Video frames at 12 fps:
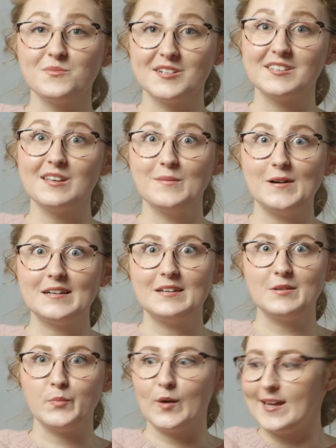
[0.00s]
really
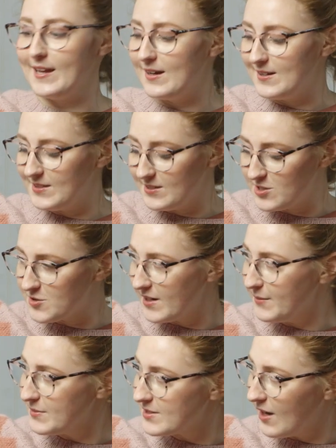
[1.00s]
wanted to bring it on this
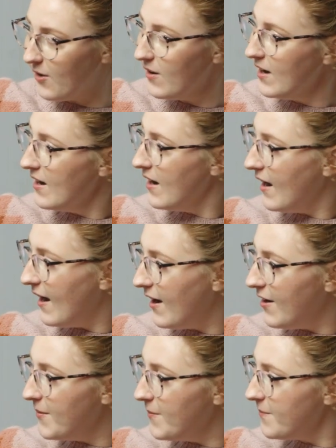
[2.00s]
trip. So,
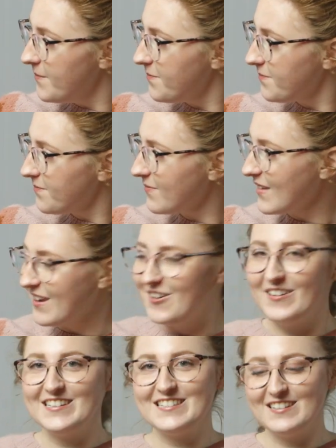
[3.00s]
oh,
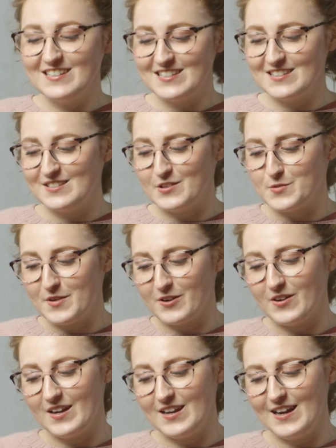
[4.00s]
it still has a stitch
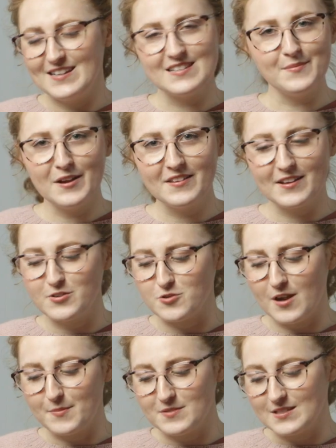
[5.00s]
marker in it. I somehow like
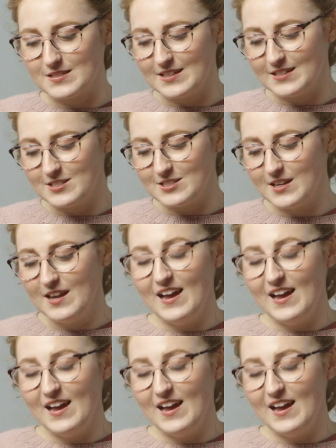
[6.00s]
dropped a stitch.